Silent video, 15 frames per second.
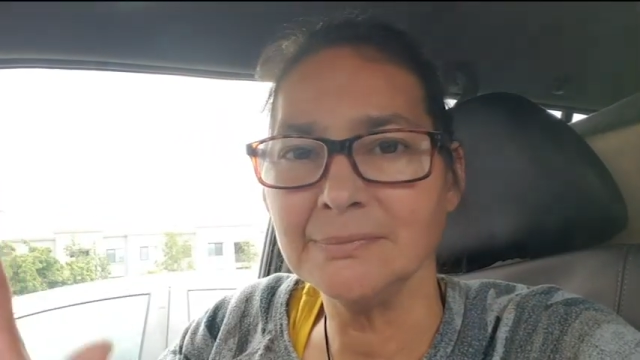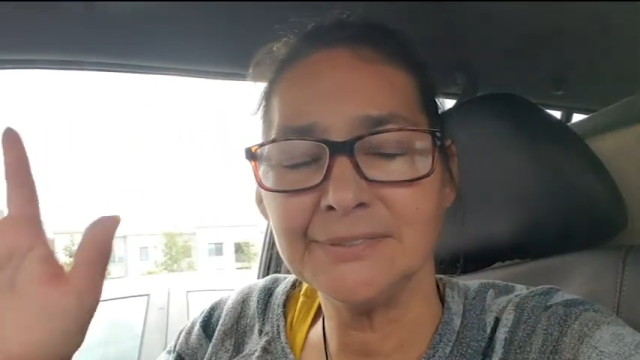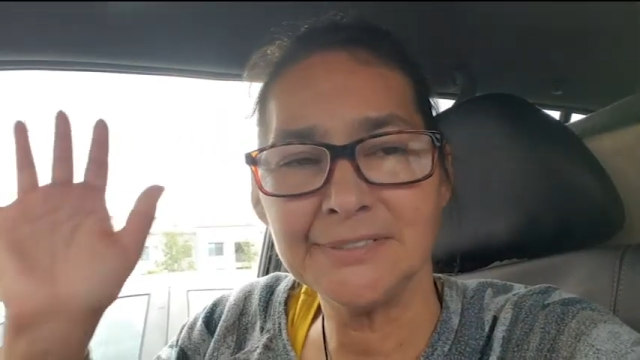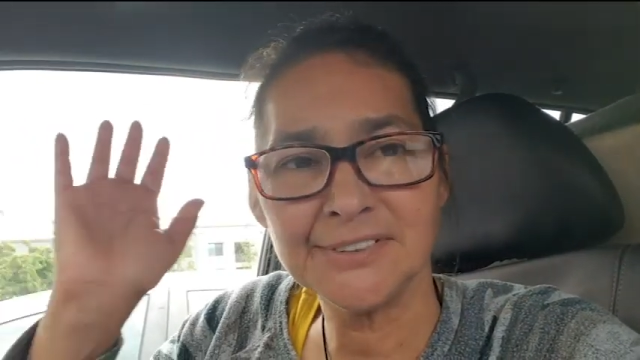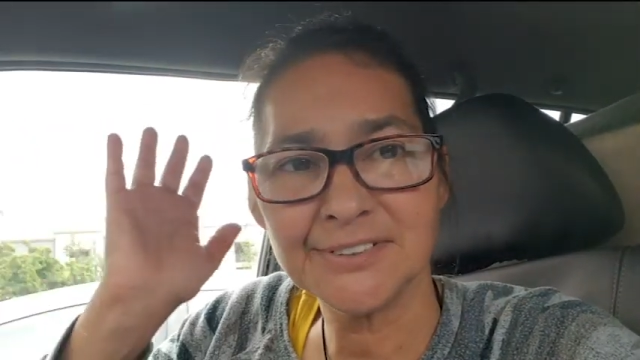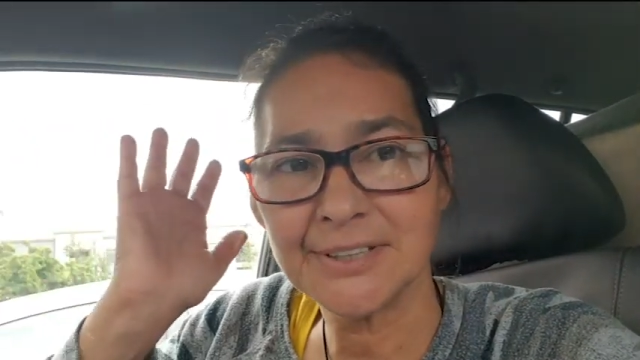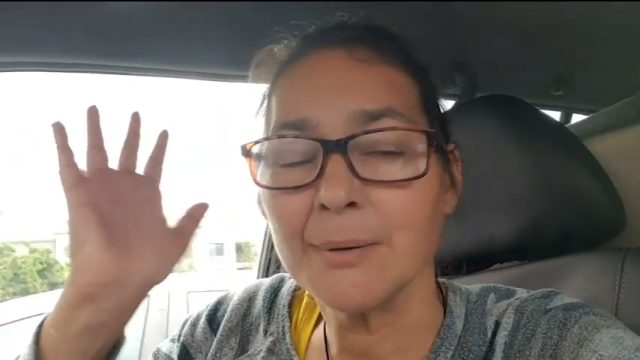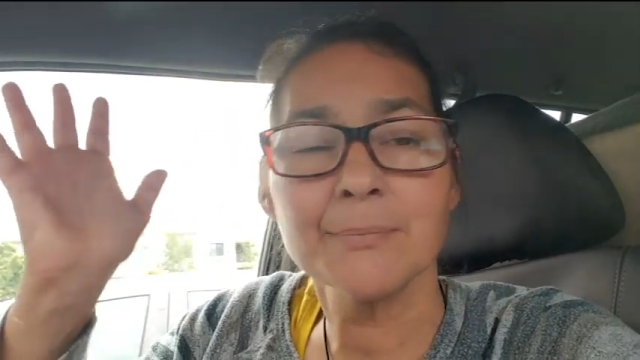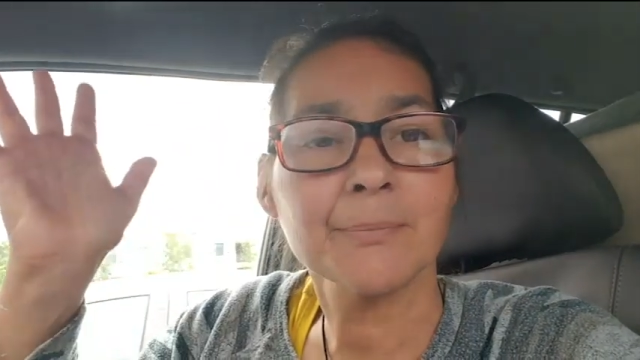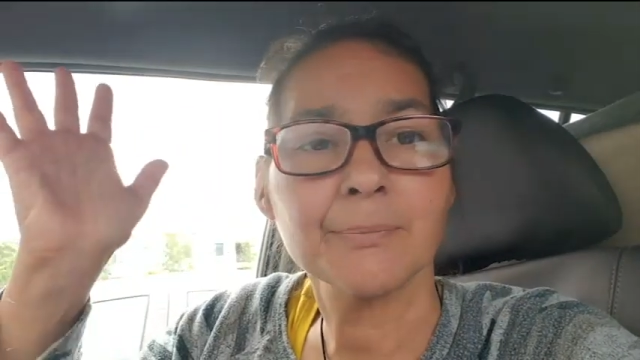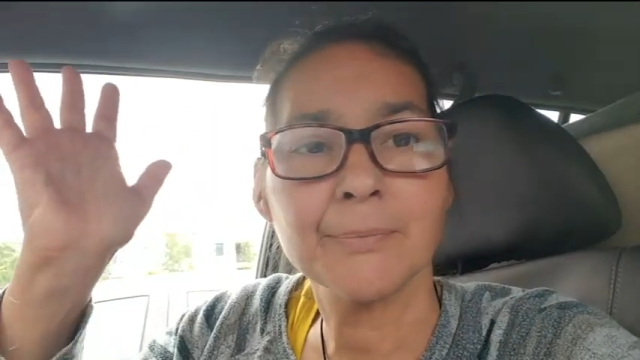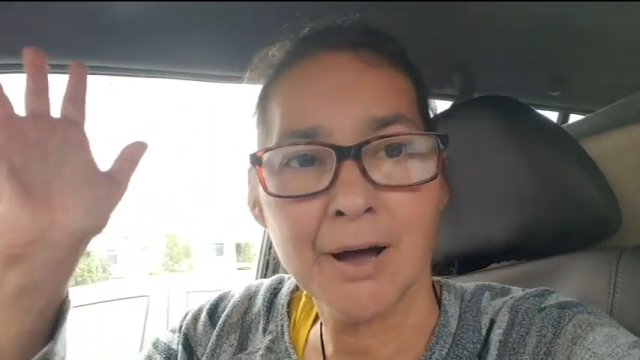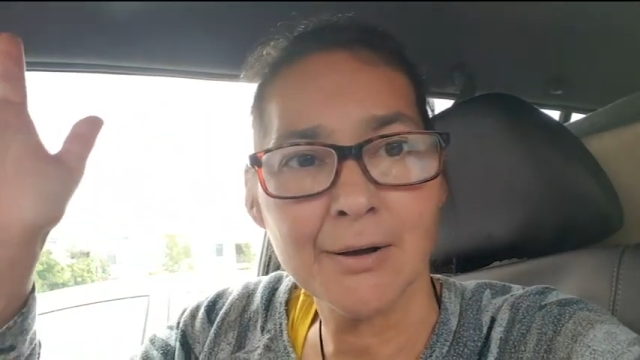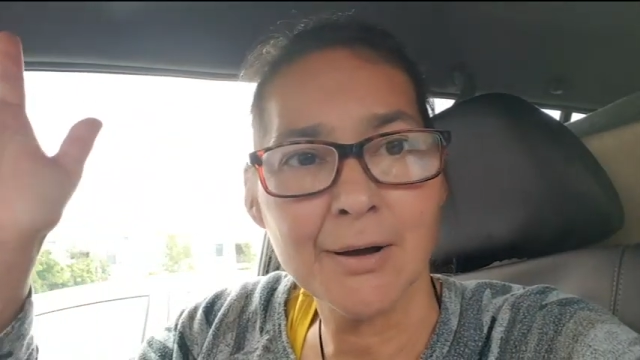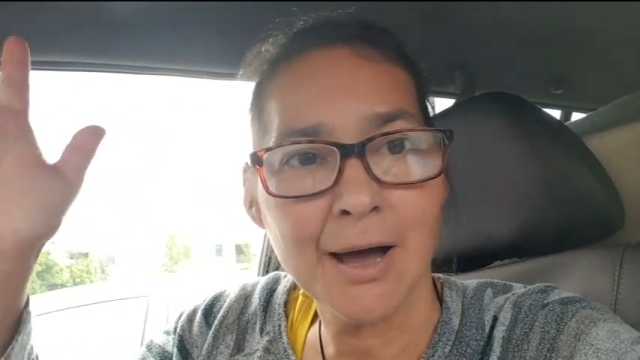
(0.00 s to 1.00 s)
some
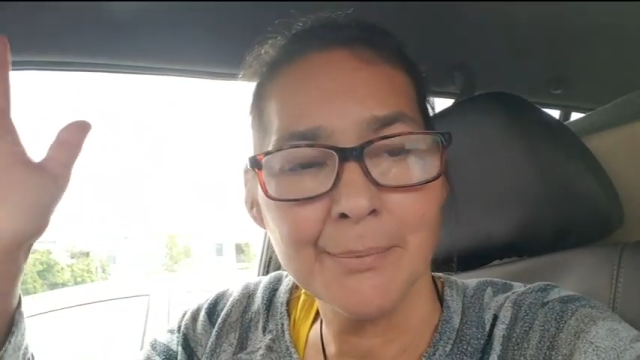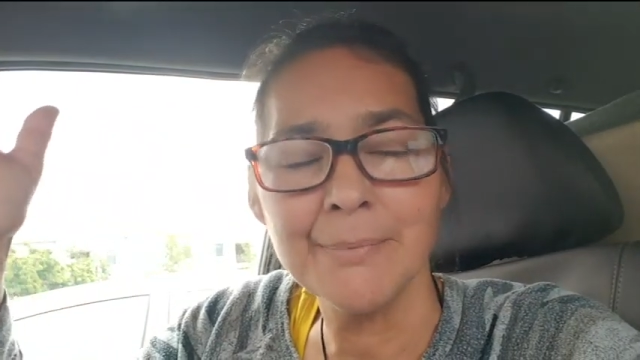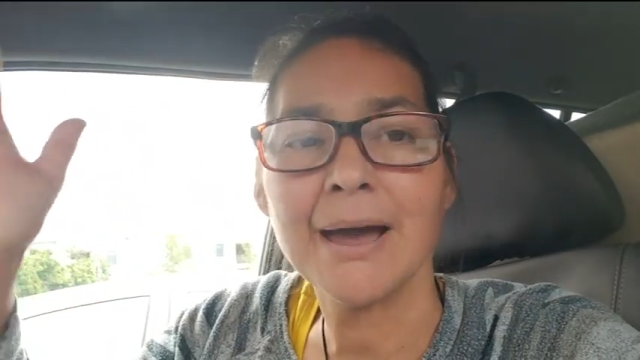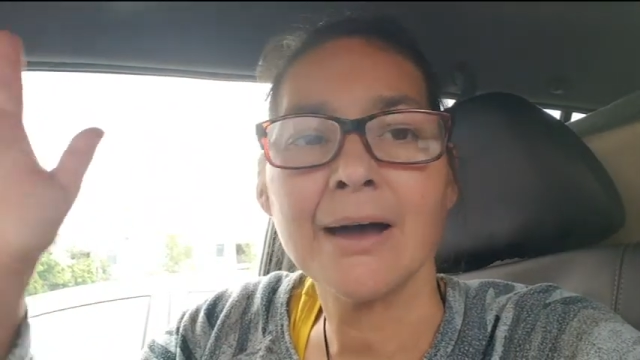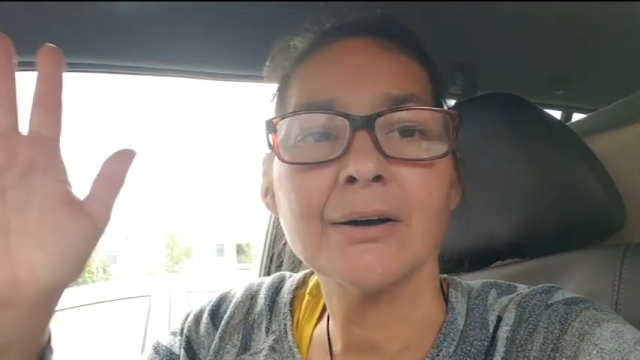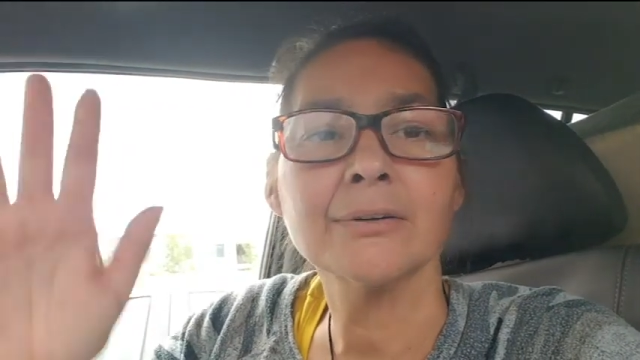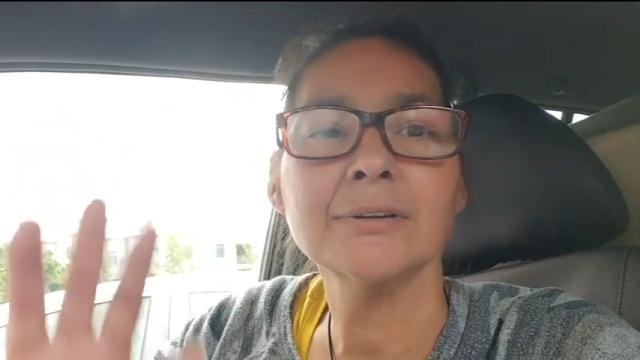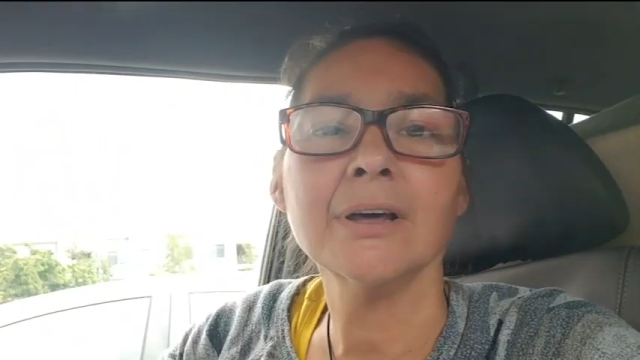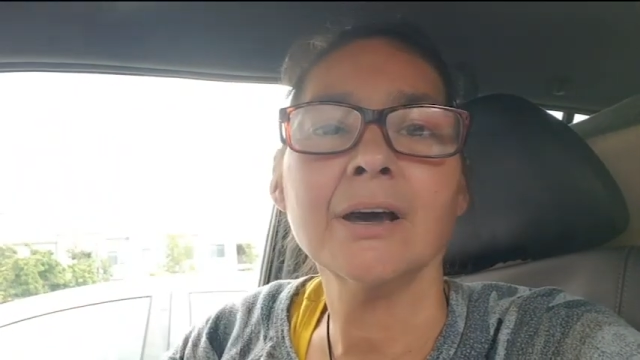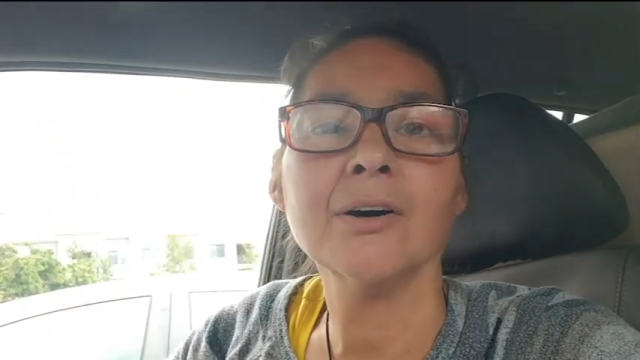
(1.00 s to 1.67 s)
amount